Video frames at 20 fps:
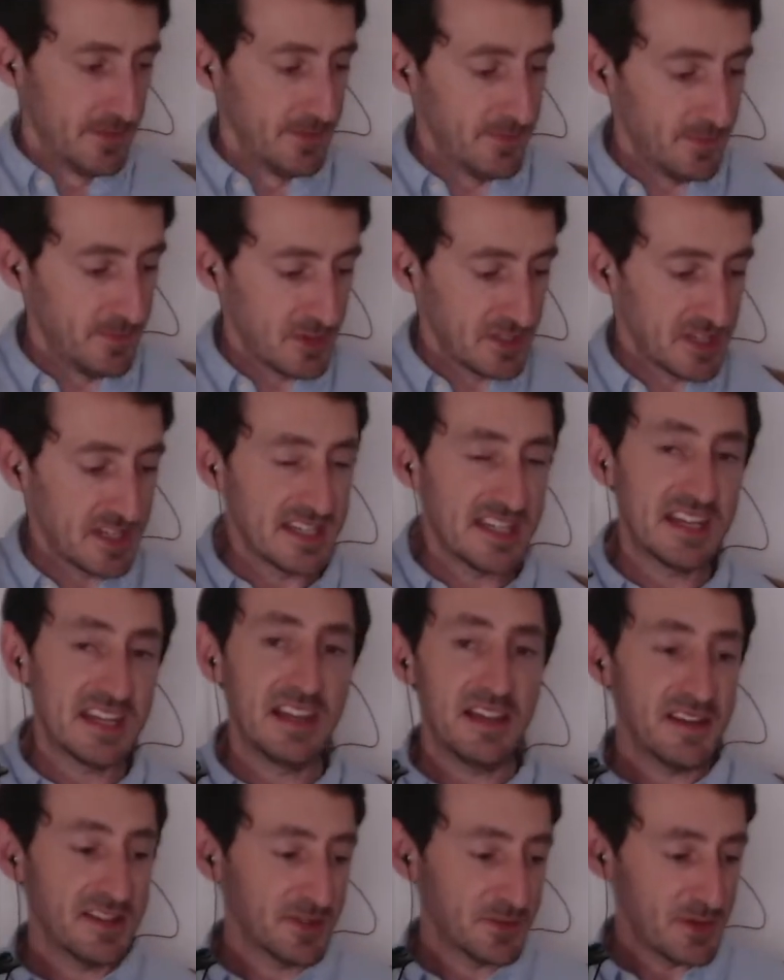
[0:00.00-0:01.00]
which I did
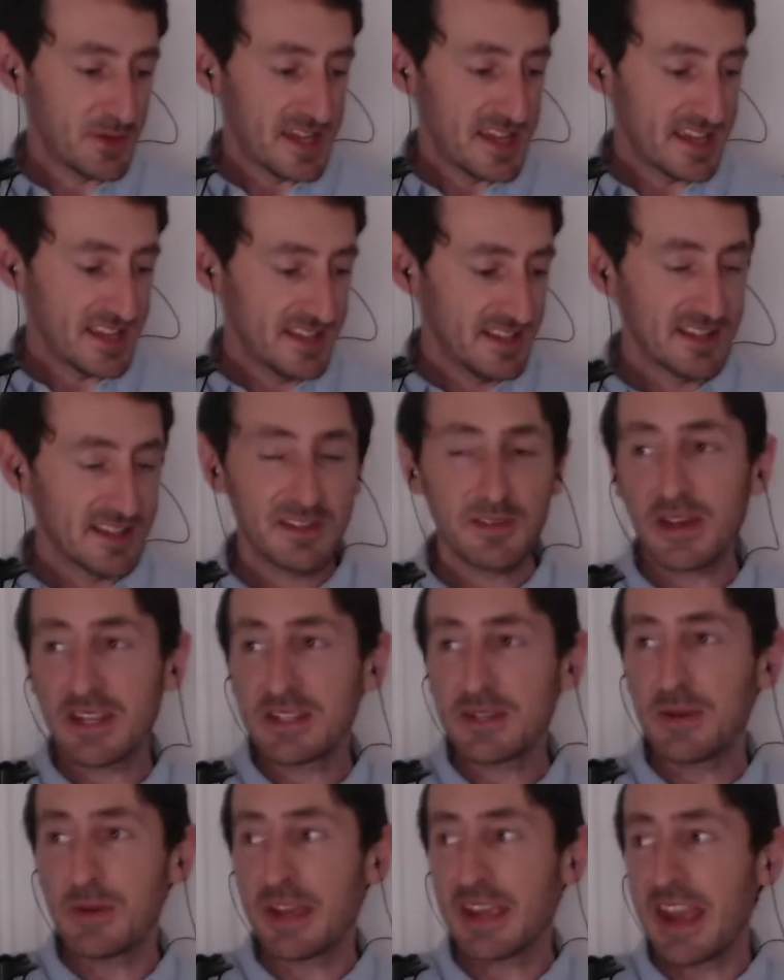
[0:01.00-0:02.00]
last week. I thought I'd
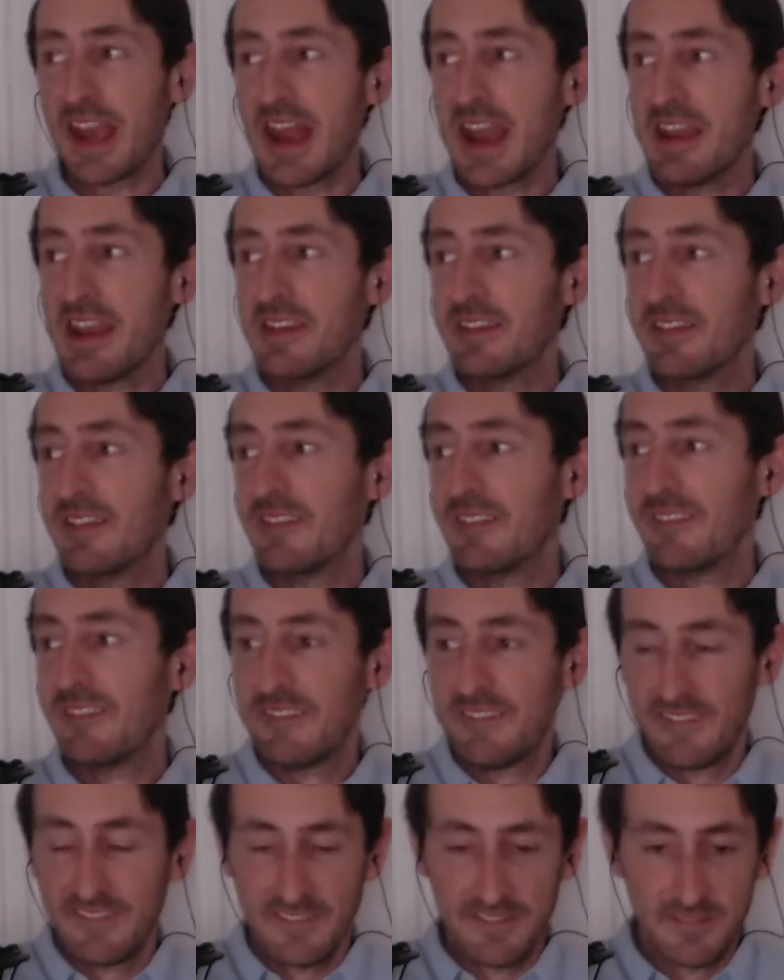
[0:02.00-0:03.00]
do it again.
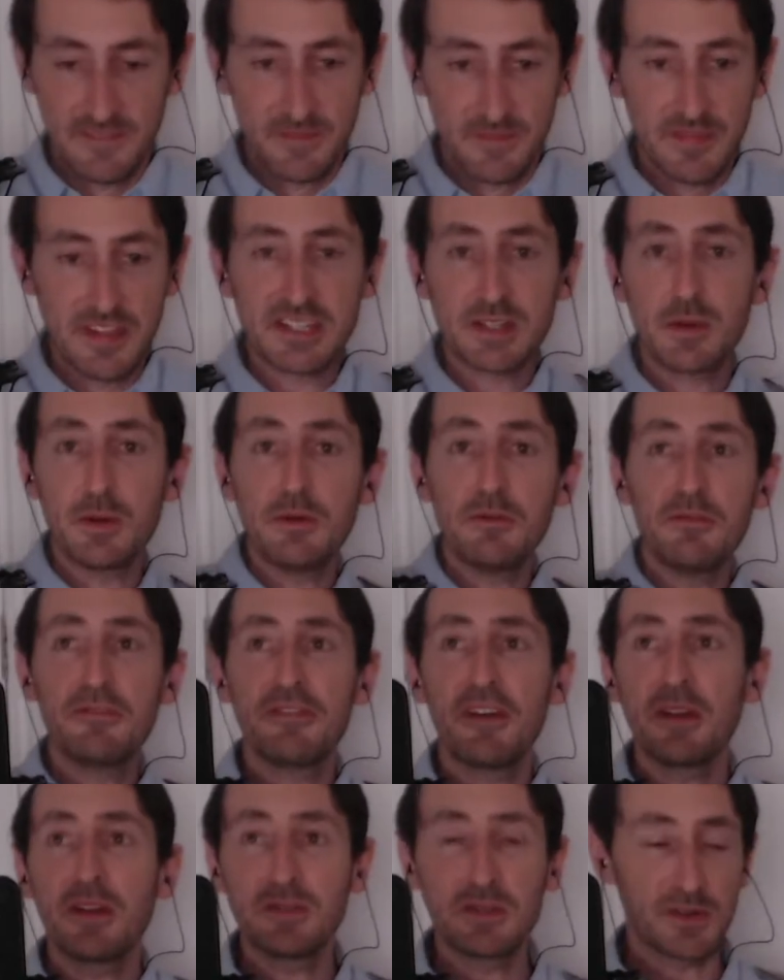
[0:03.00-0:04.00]
It's called
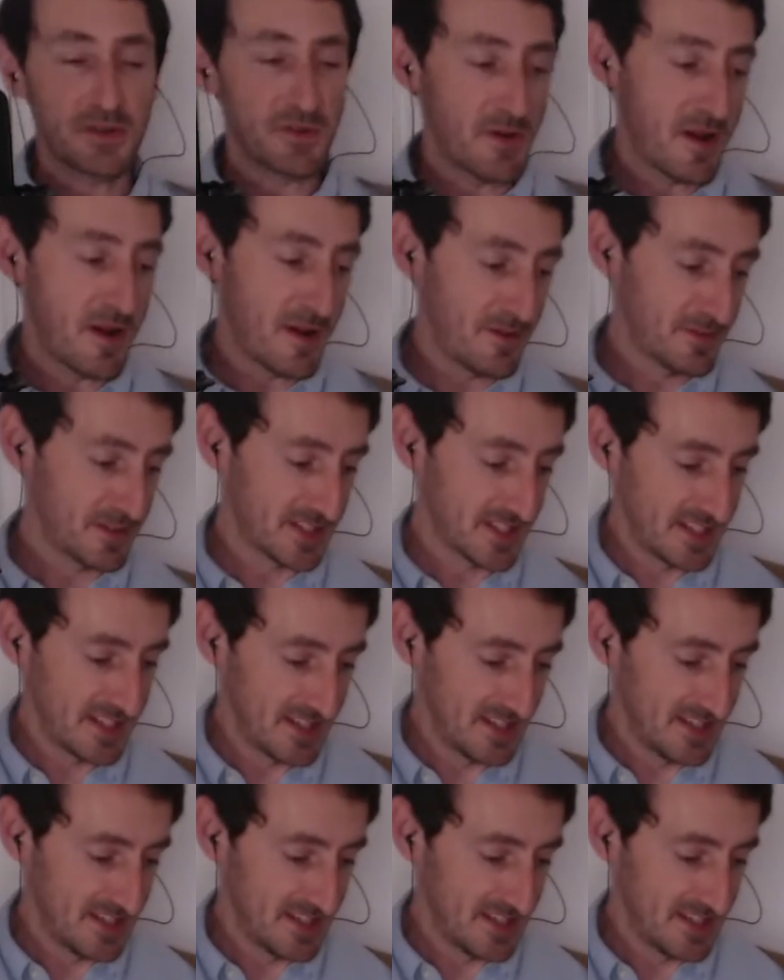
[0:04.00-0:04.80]
Photographs.